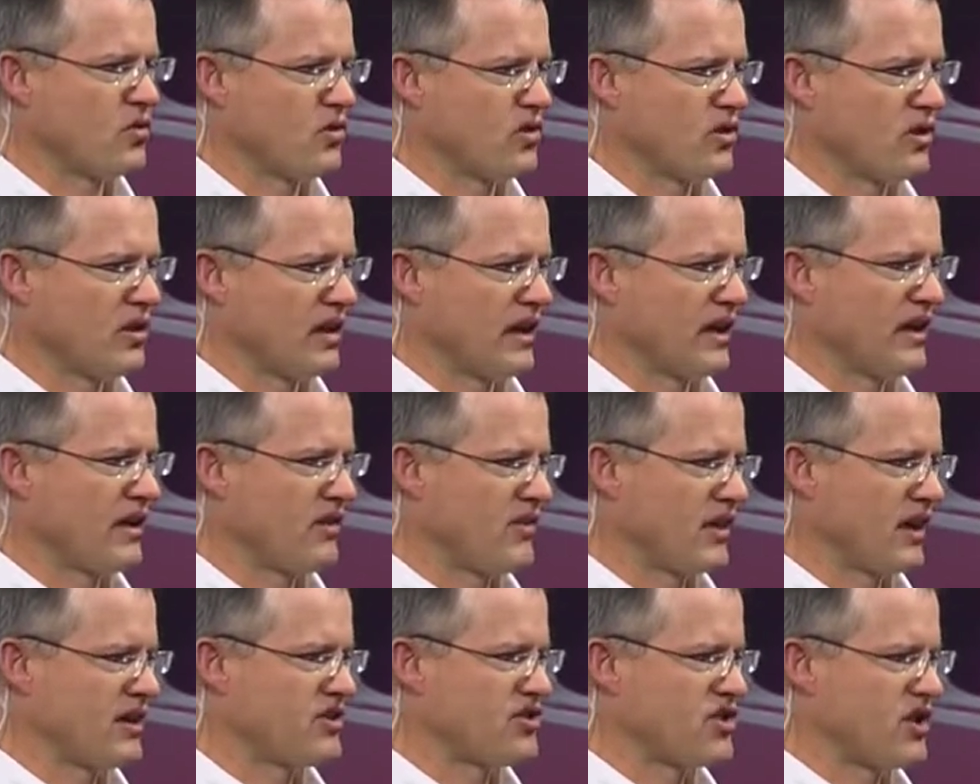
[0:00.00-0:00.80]
all, a
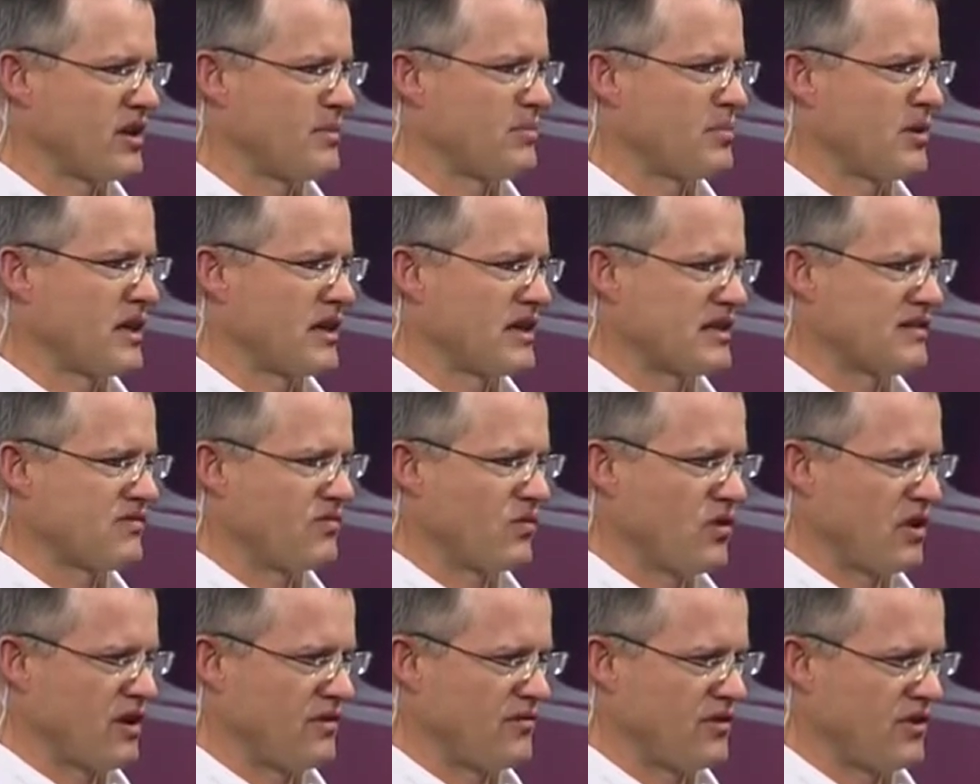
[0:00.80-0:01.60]
correct share price
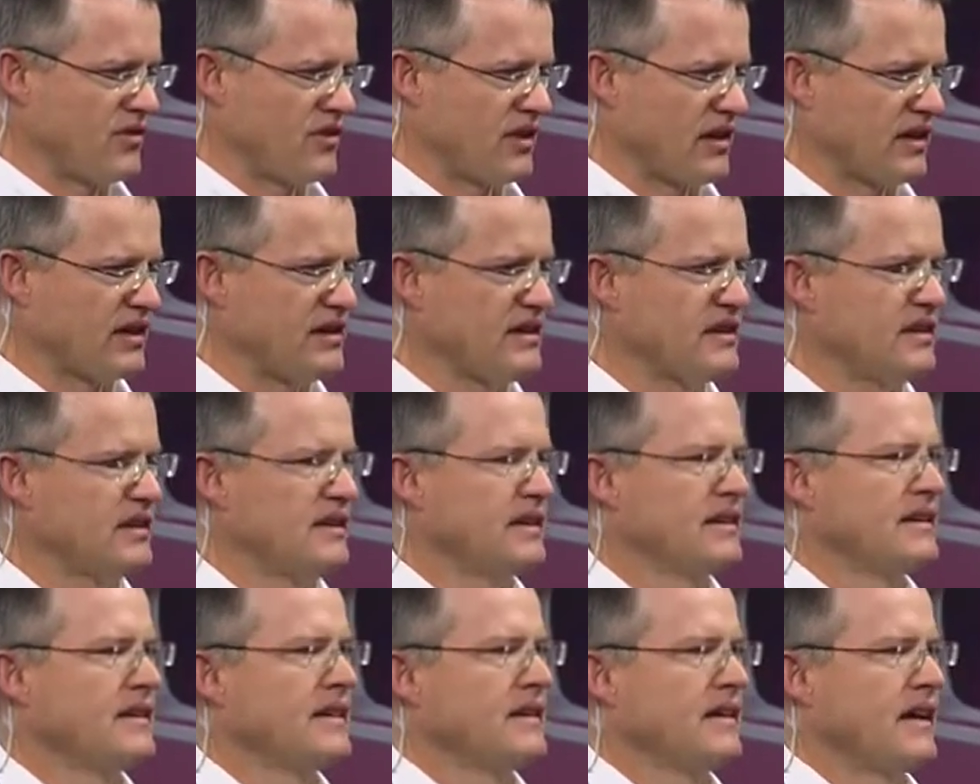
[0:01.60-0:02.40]
for everything.
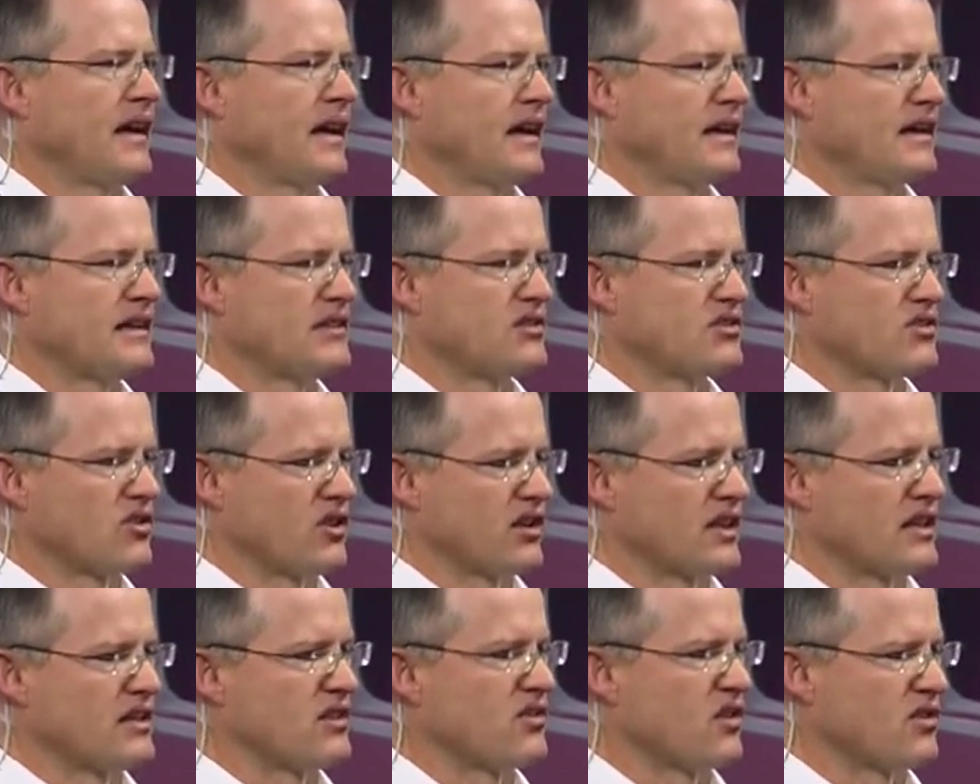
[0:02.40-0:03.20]
And it's
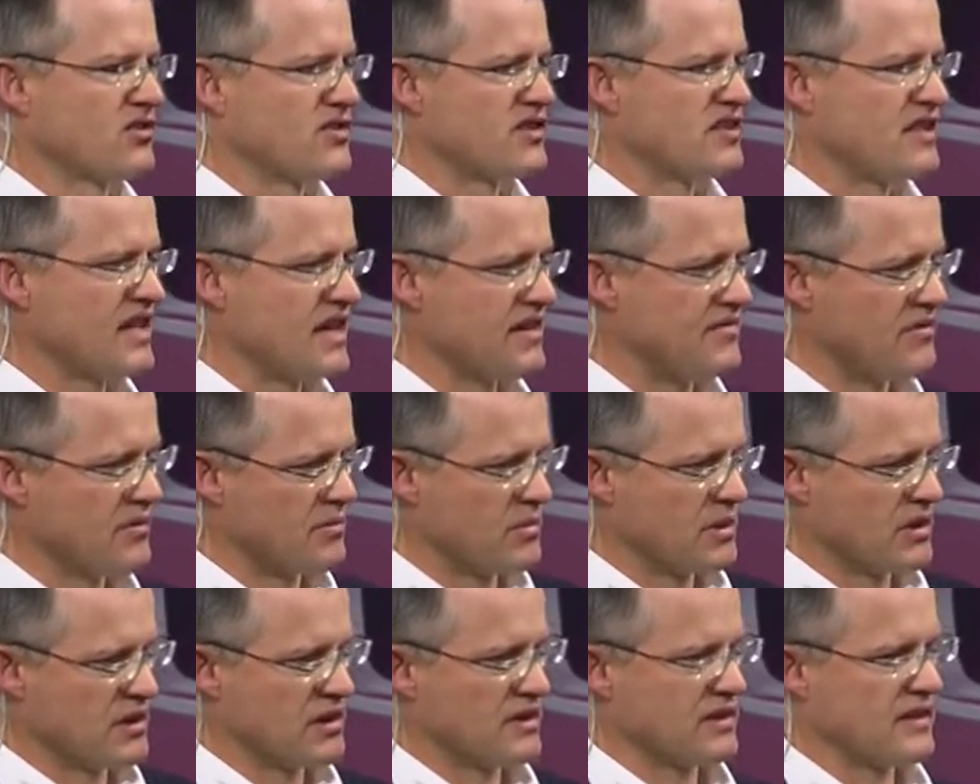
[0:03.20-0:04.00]
not
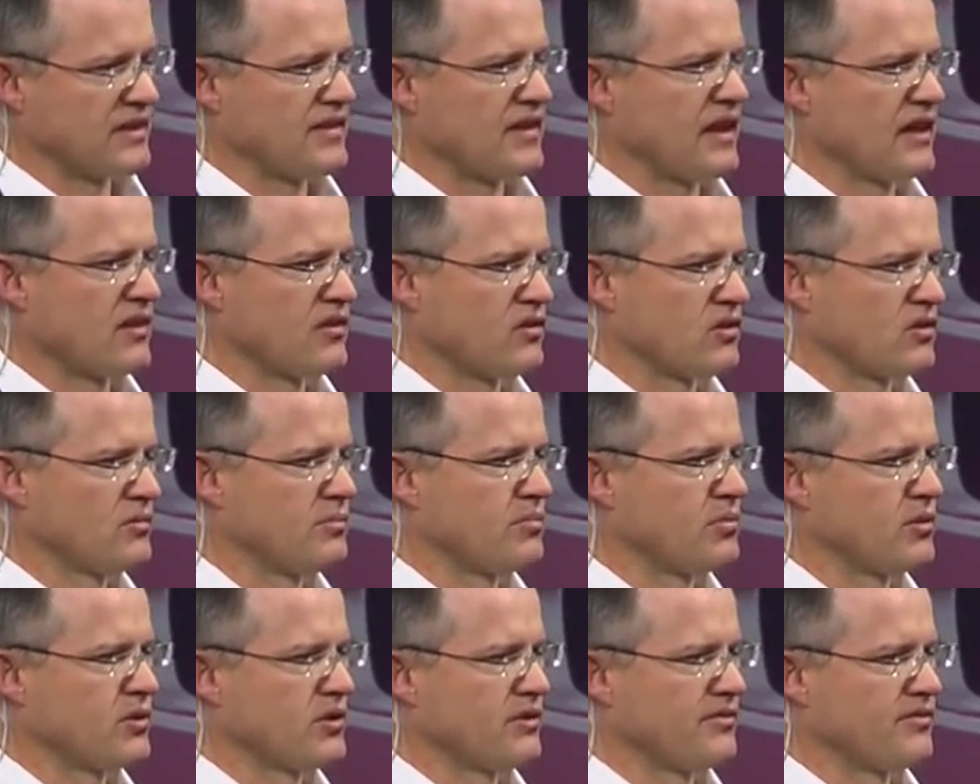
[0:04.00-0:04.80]
inconceivable that they
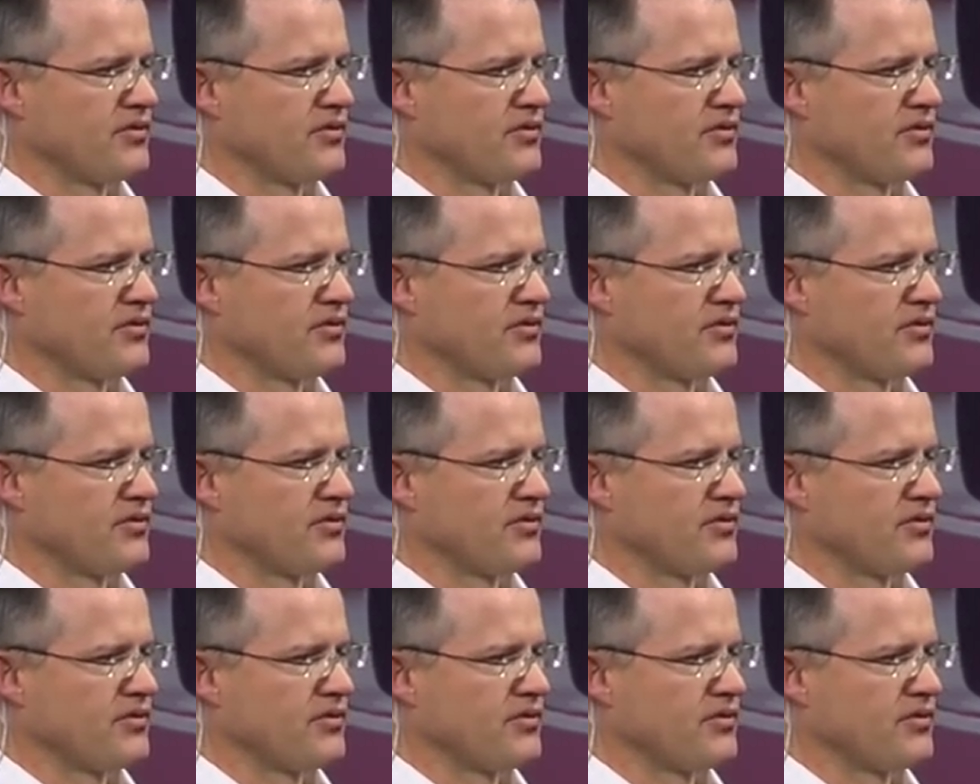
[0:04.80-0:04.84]
could put a